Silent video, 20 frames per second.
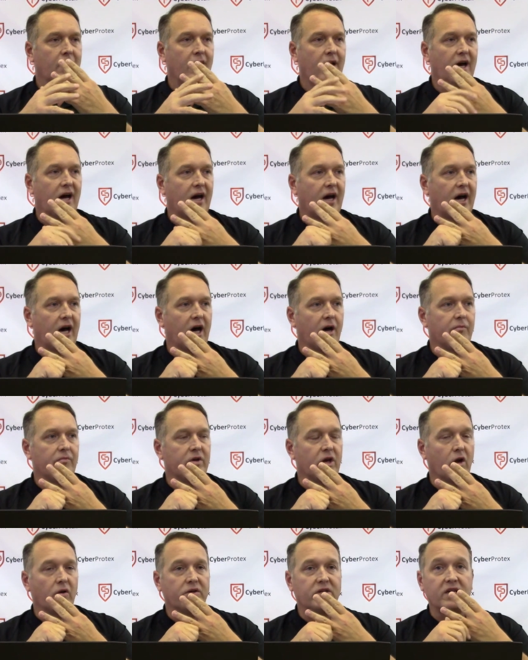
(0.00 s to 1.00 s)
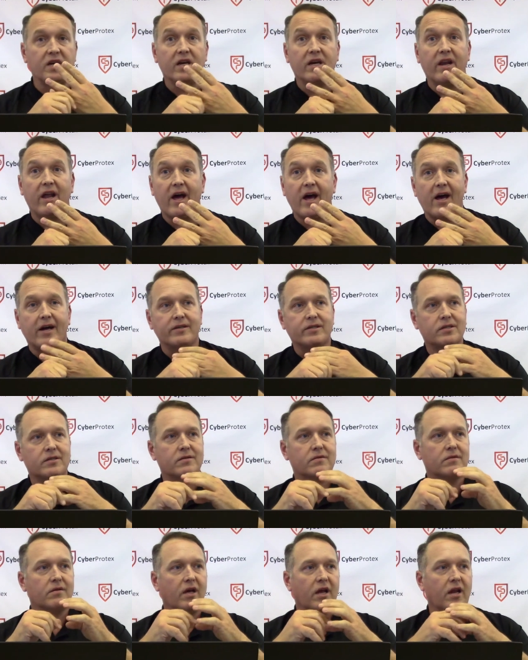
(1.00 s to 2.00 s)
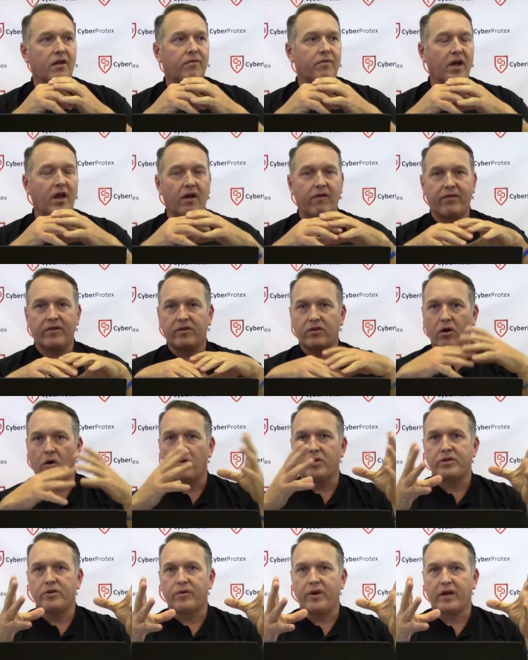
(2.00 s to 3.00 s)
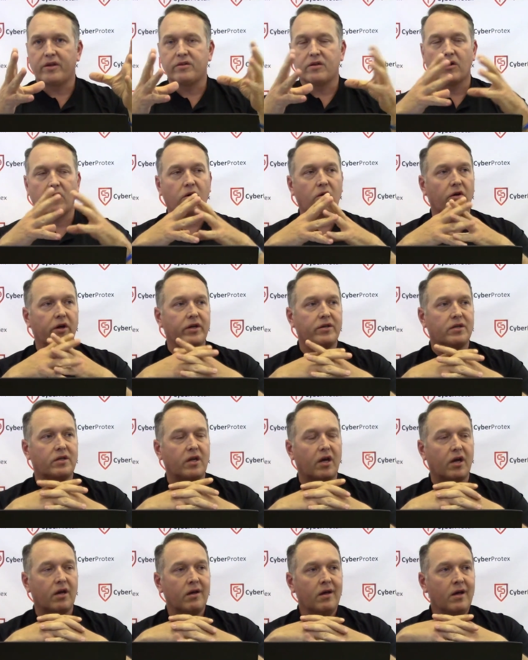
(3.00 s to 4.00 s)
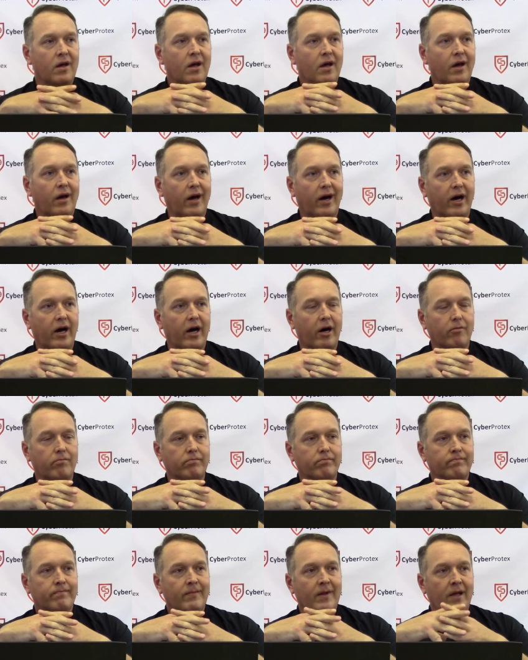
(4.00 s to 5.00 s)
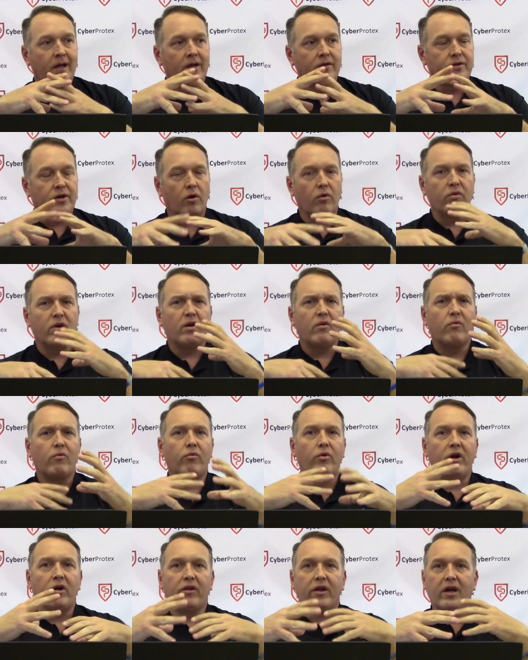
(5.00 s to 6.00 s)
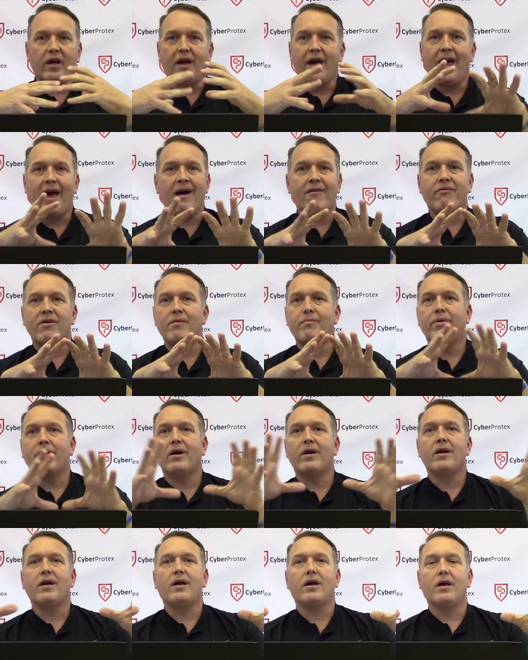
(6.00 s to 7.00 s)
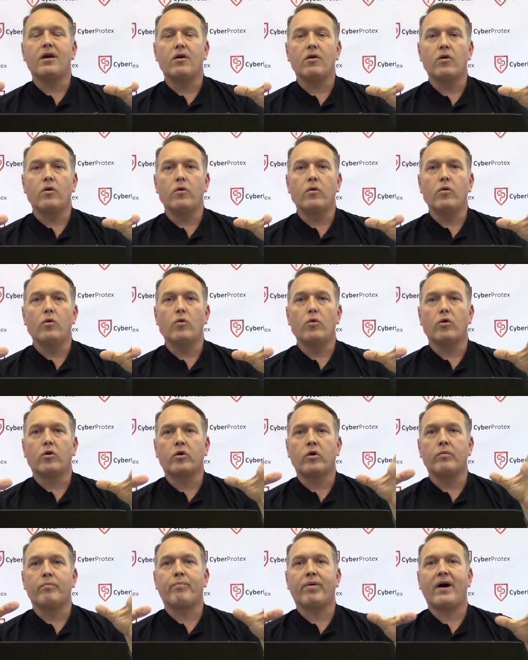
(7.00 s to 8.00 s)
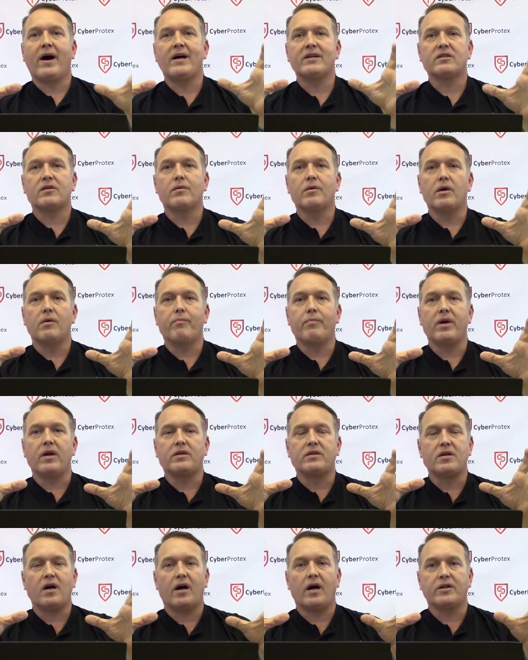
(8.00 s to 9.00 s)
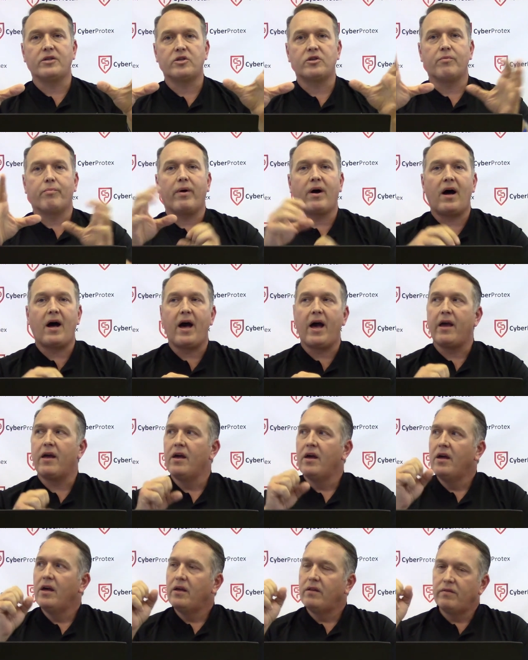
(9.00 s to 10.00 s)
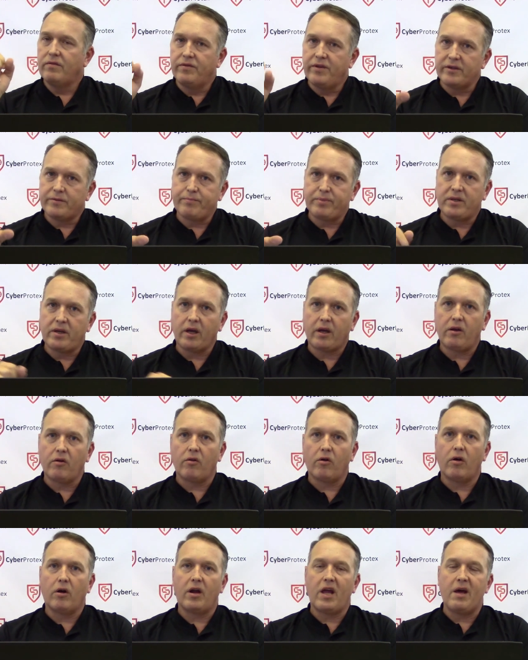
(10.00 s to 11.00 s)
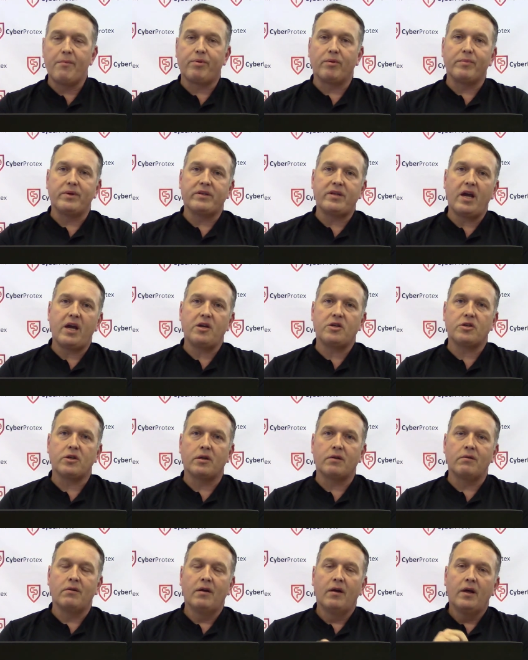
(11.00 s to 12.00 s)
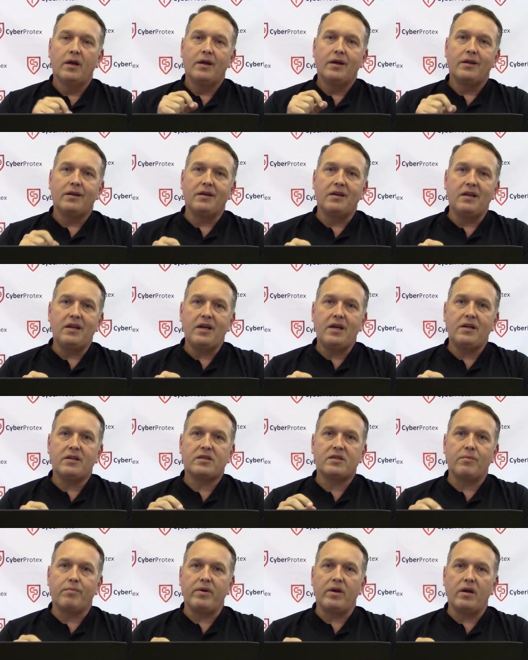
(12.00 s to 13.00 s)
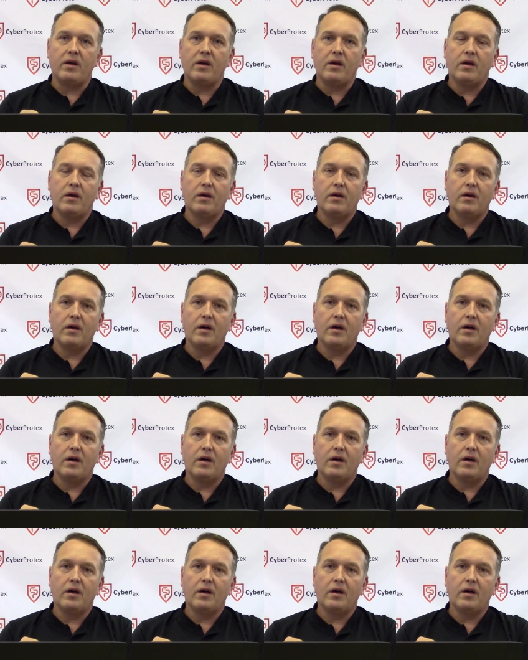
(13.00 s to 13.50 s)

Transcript: DNS, if it's going to an external entity. So really everybody who could possibly be touched by this particular implementation needs to be